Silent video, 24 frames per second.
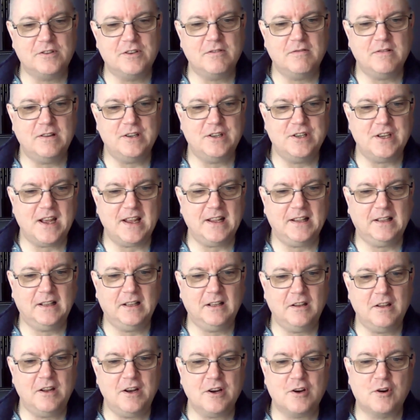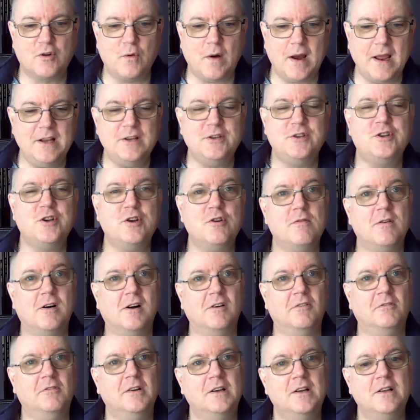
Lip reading: to it, gentle, and a great duo